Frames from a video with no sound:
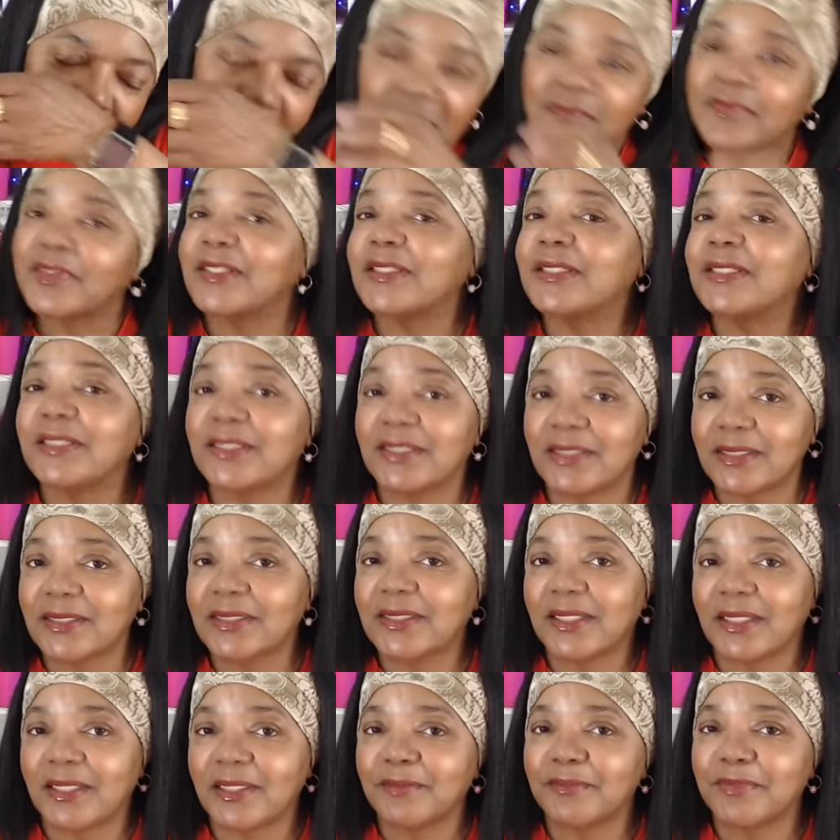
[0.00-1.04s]
this is the
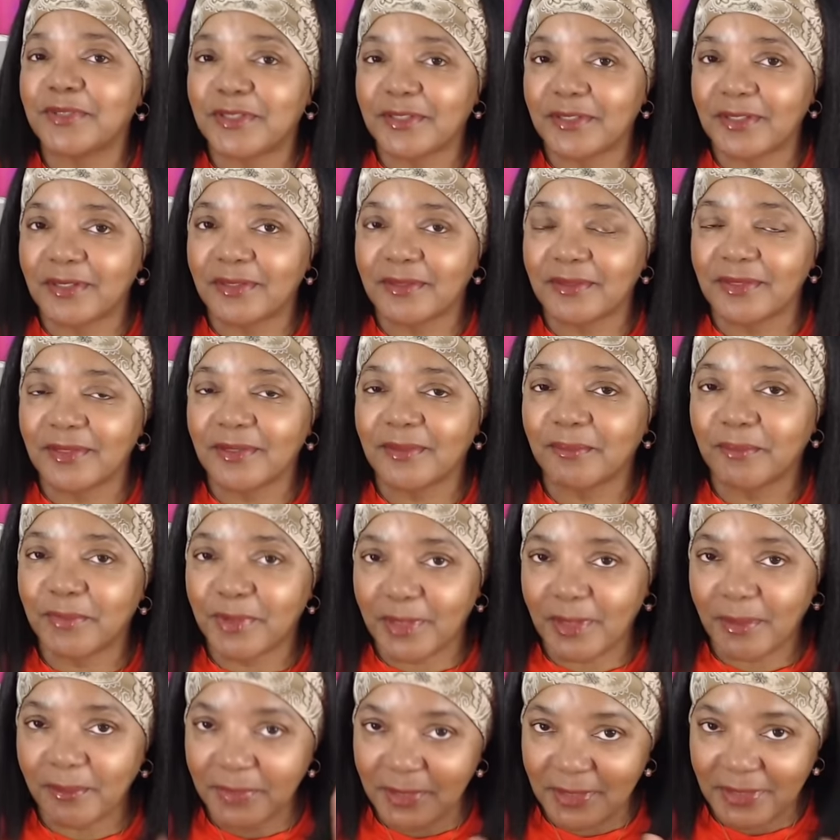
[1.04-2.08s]
same scent.
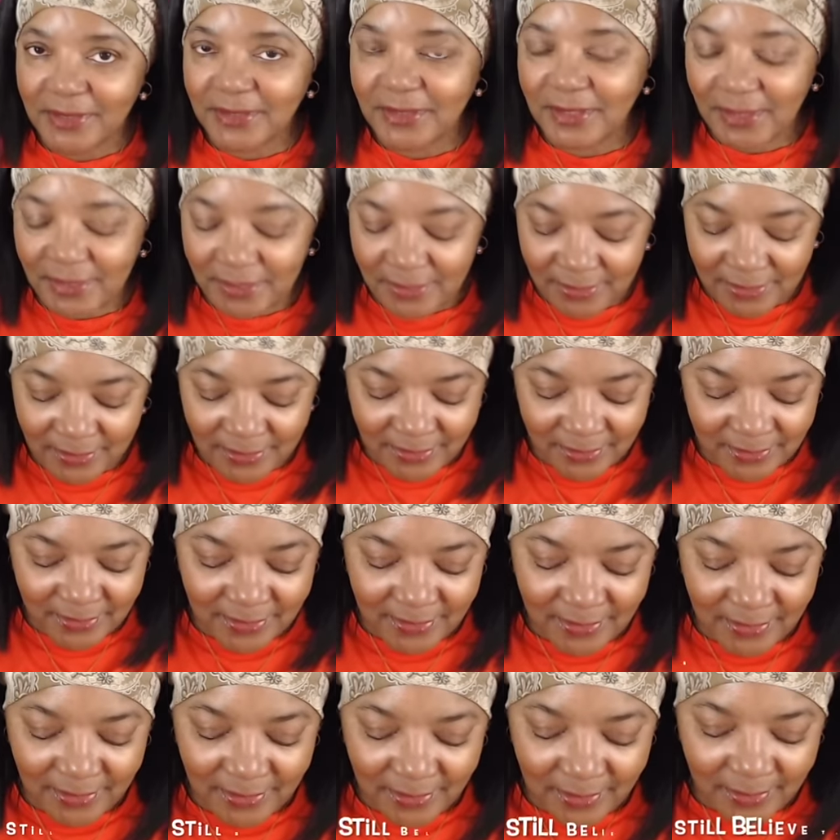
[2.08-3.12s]
But I'm going to test it and
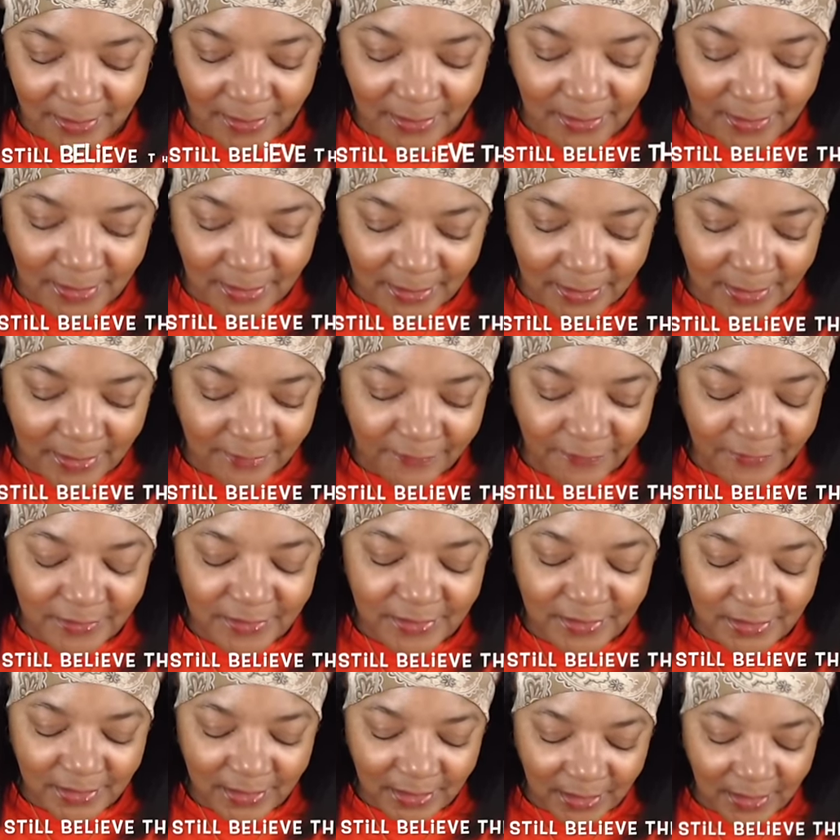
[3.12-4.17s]
see. And if
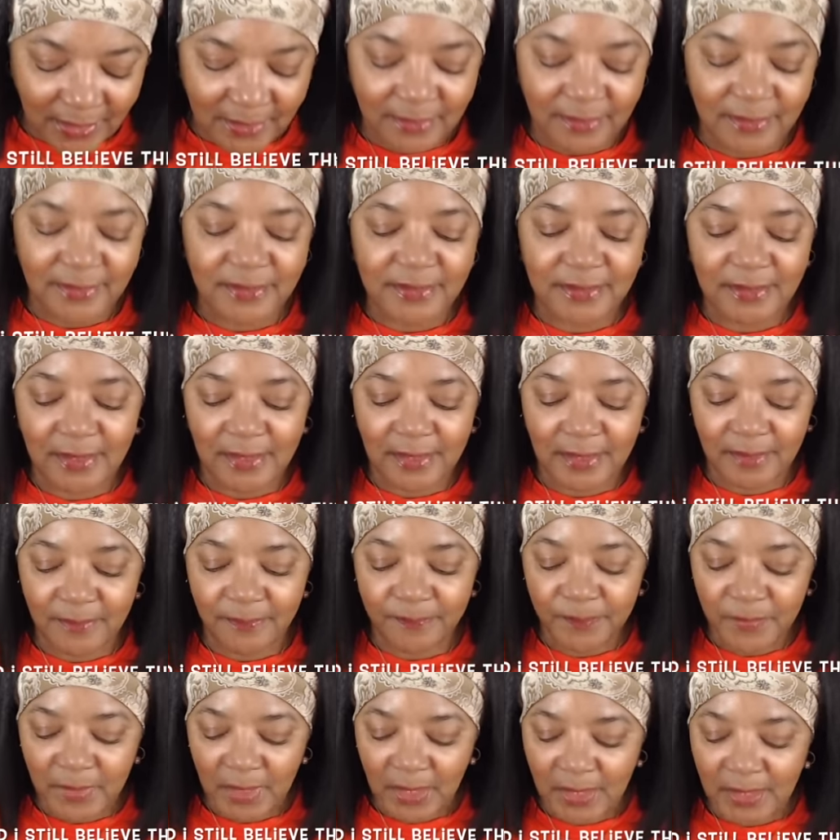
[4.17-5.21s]
it's not the
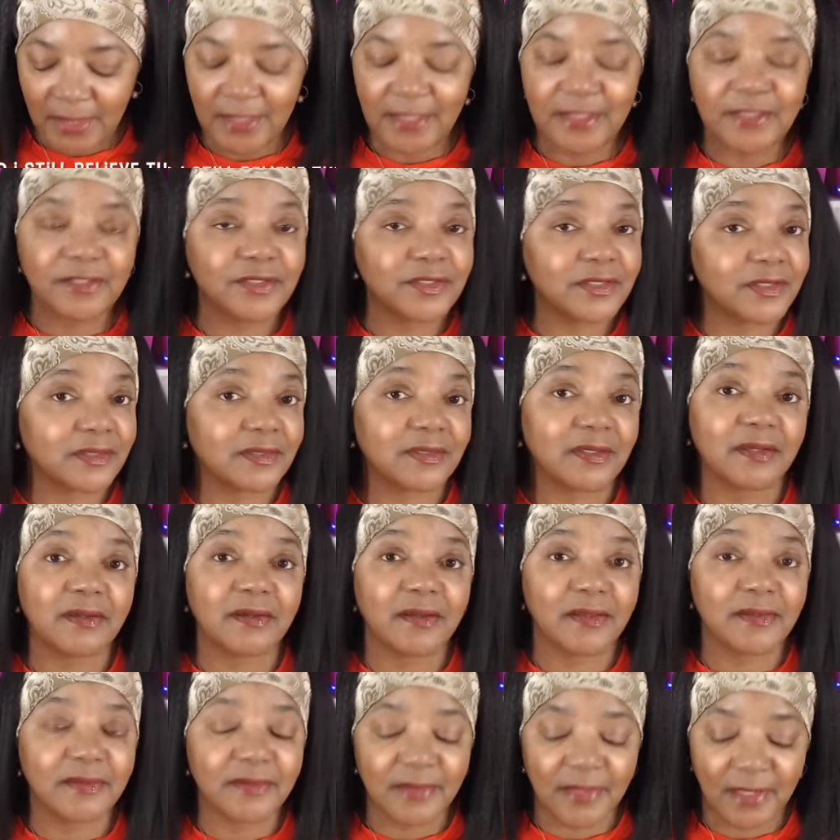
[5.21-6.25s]
same, it's just
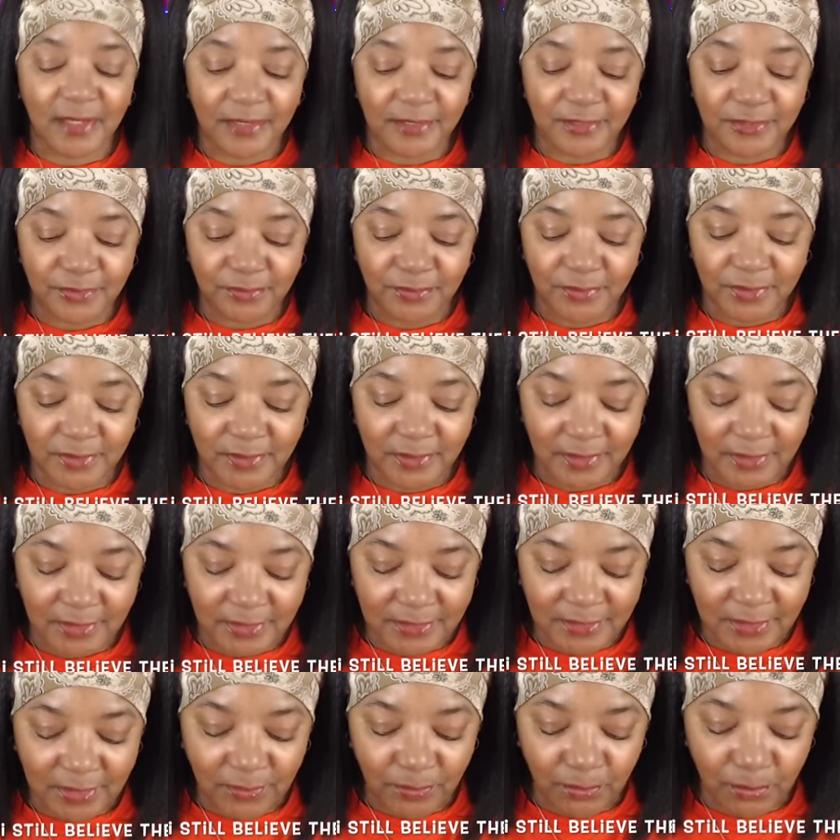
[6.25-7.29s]
another nice one
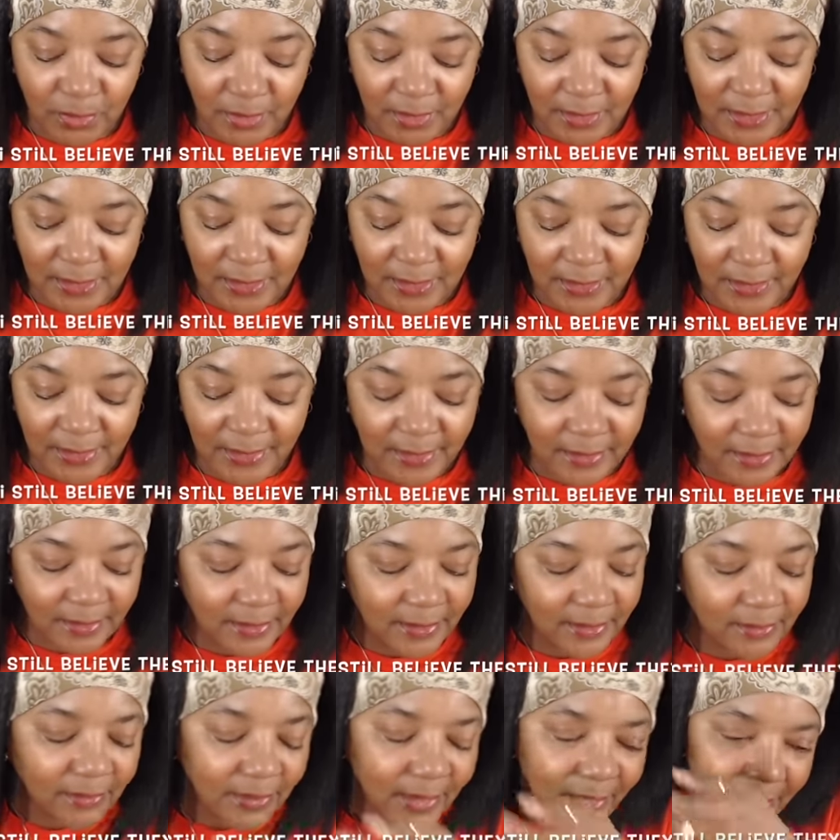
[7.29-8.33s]
because I really like it.
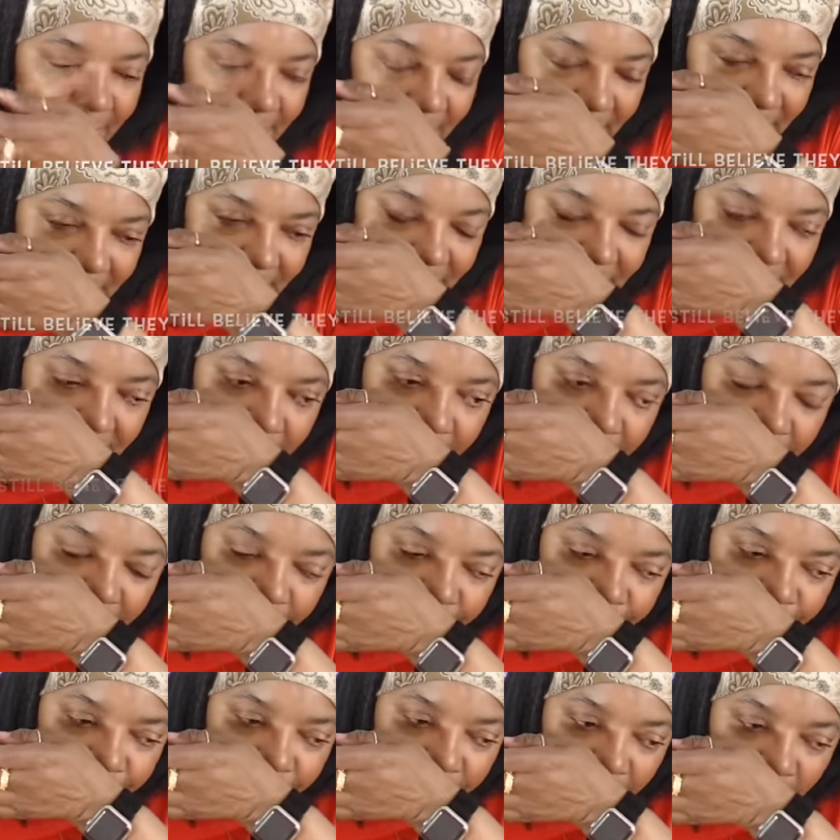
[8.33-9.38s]
I like these
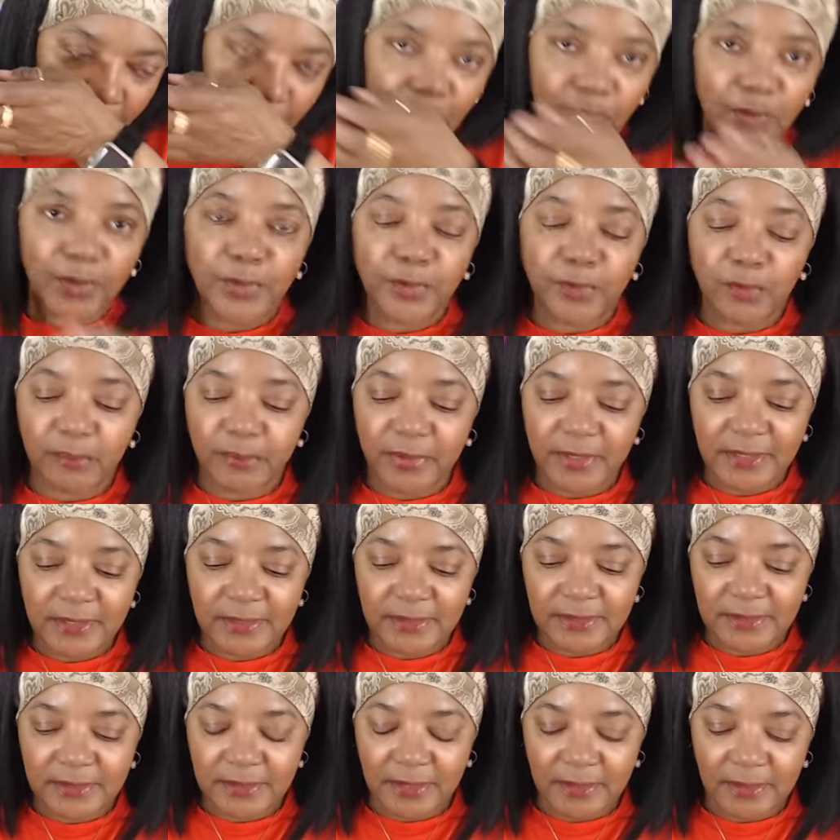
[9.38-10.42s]

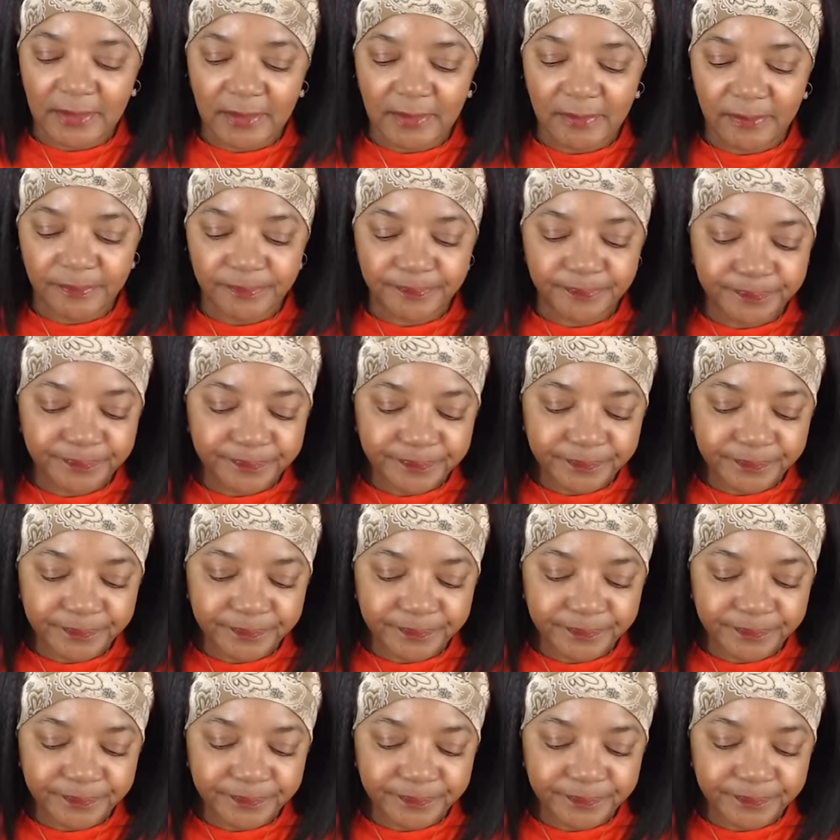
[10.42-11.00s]
oil-based um,